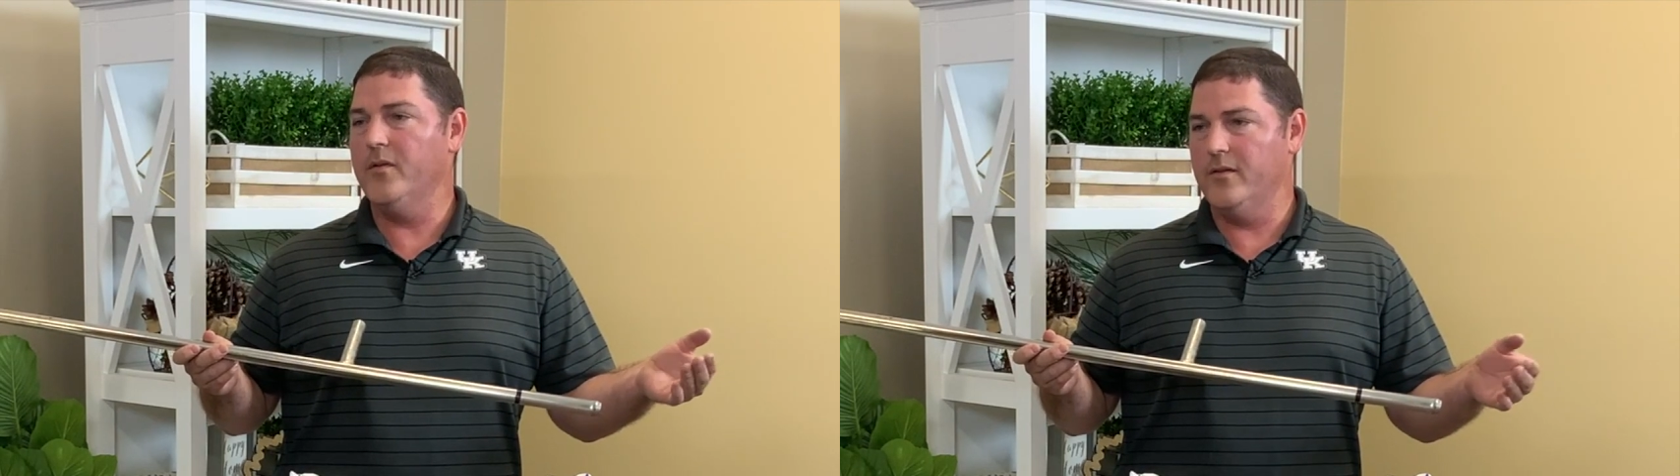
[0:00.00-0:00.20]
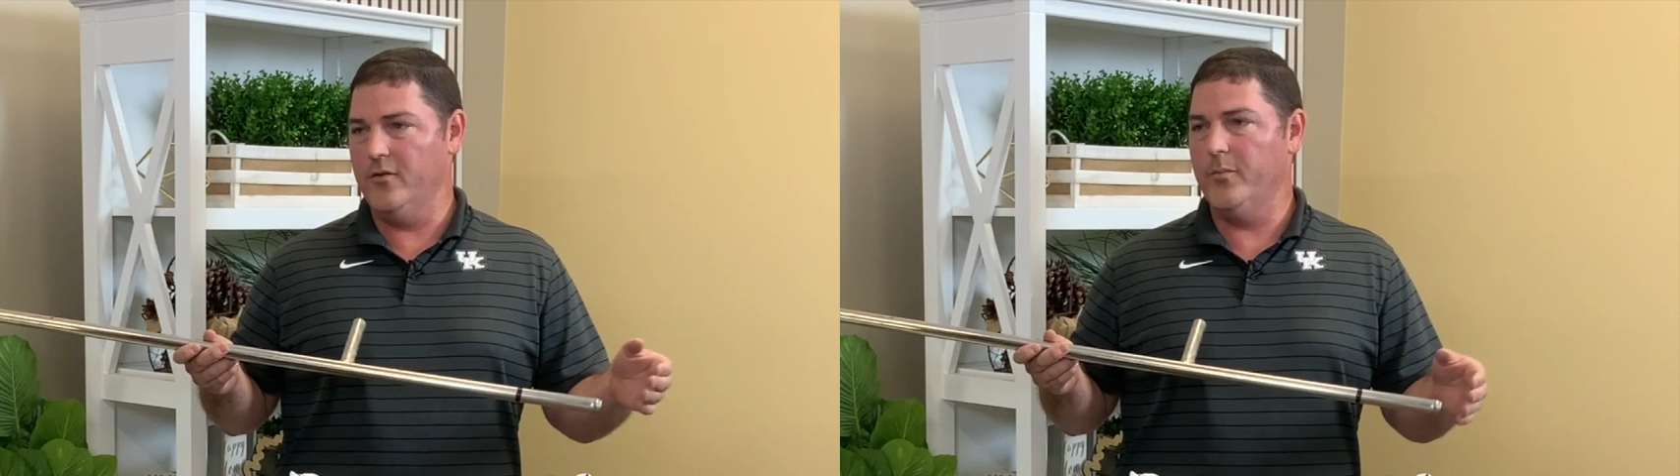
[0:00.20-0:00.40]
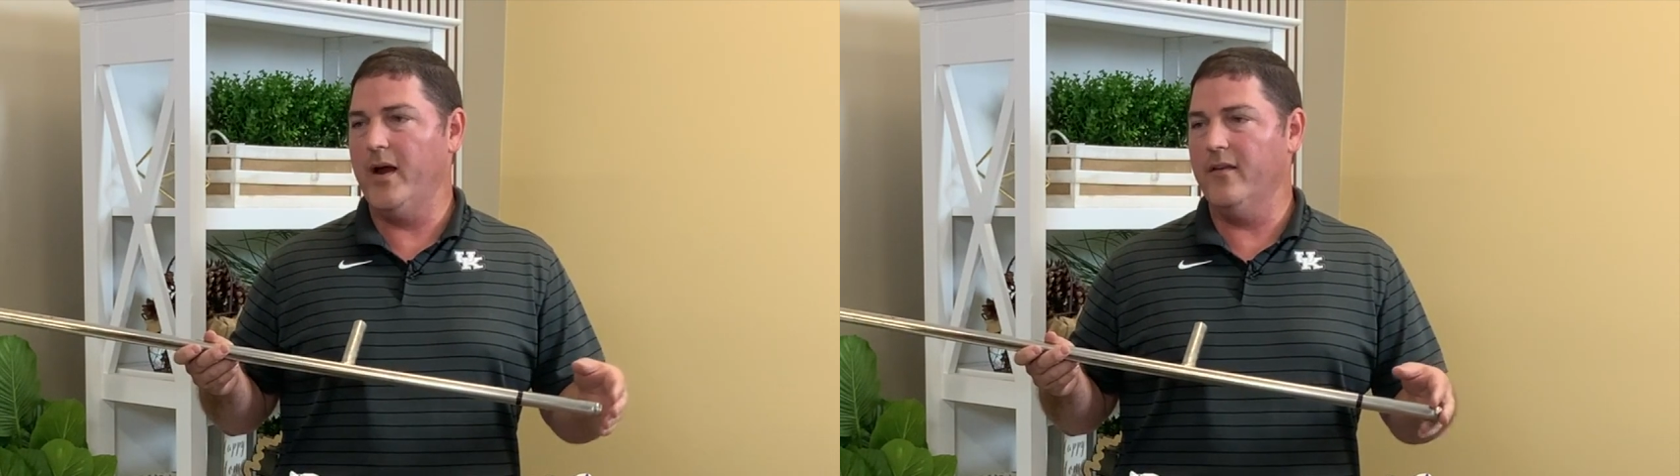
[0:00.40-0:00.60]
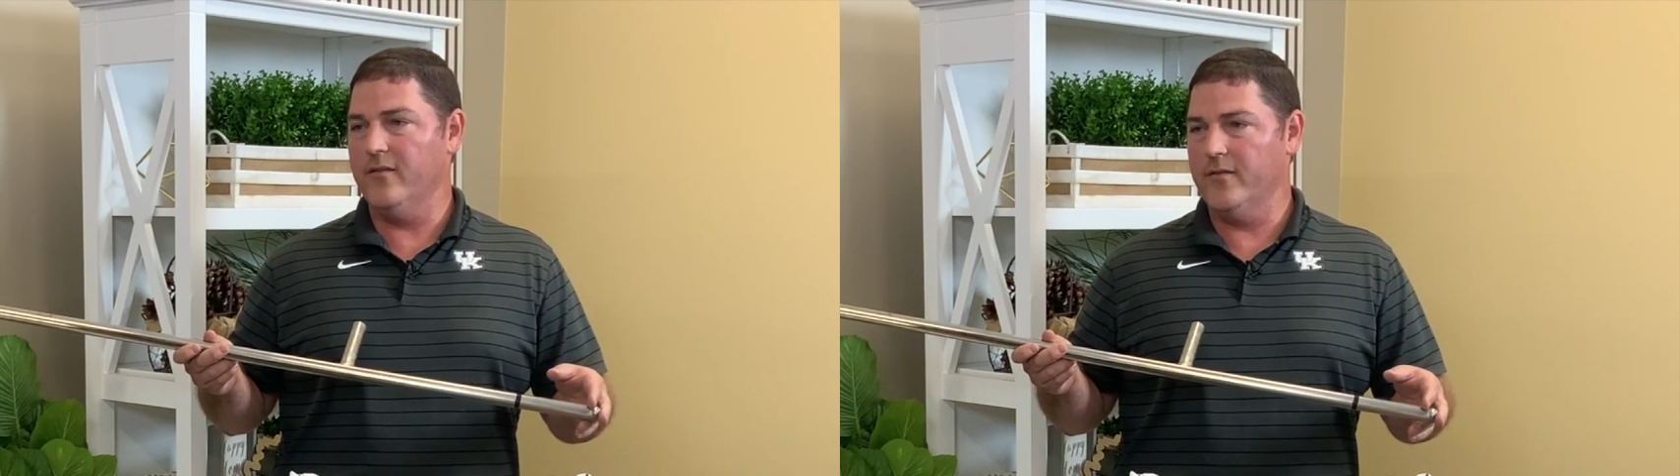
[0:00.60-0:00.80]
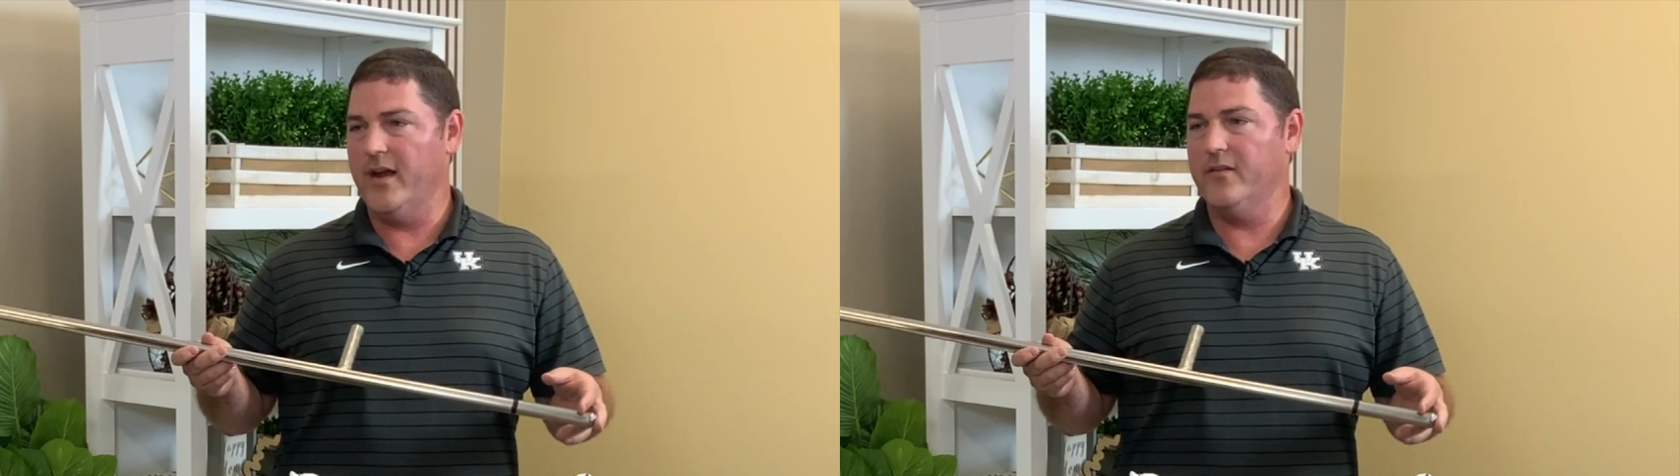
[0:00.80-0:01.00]
two pounds
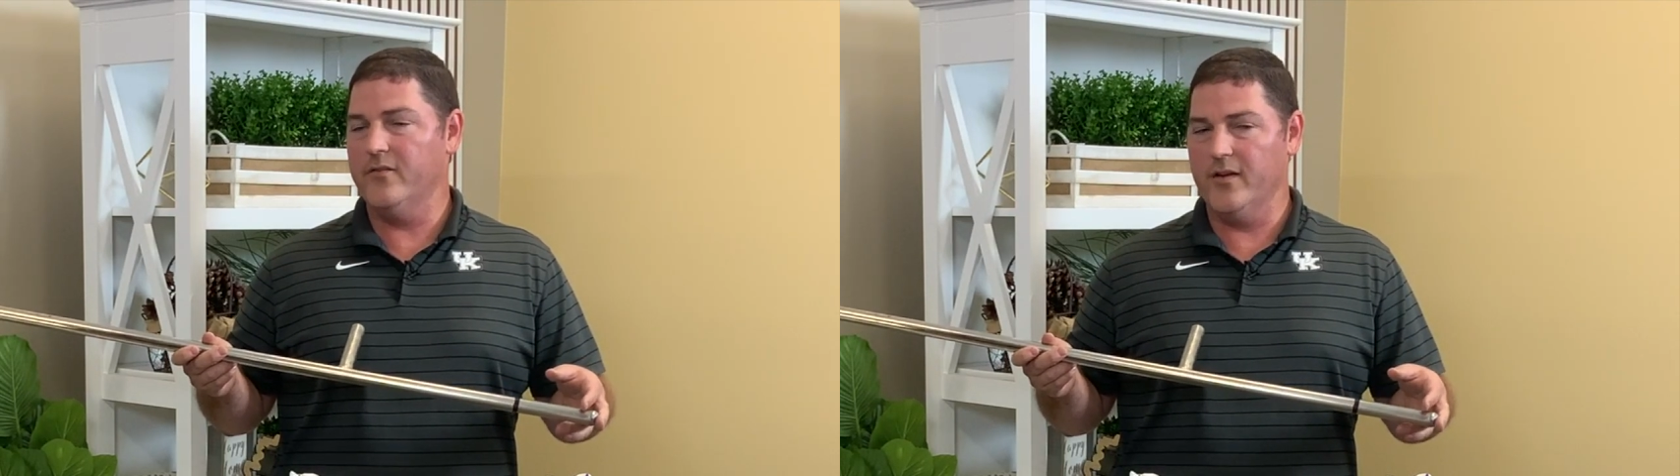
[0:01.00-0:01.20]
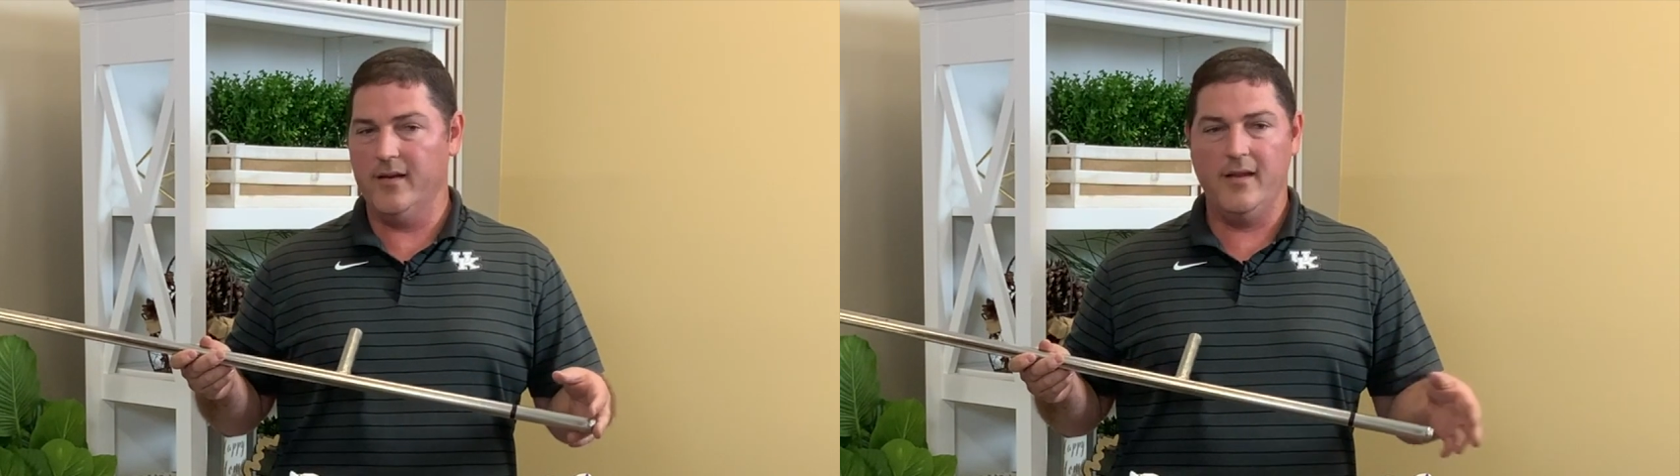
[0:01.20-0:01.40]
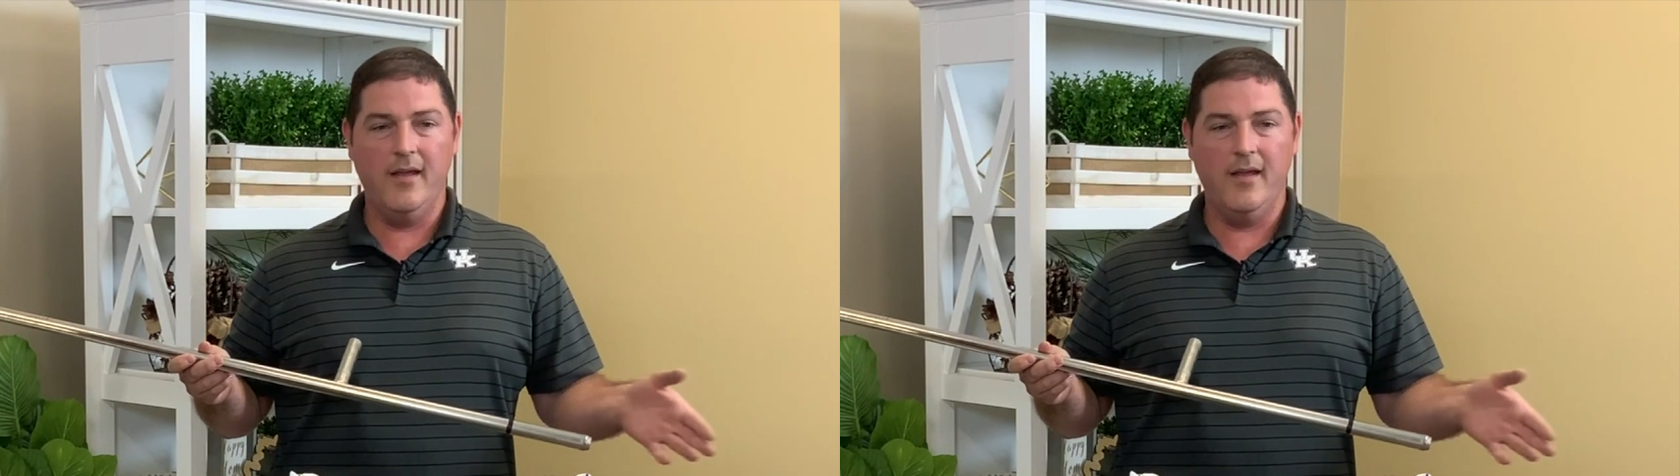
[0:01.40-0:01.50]
of nitrogen,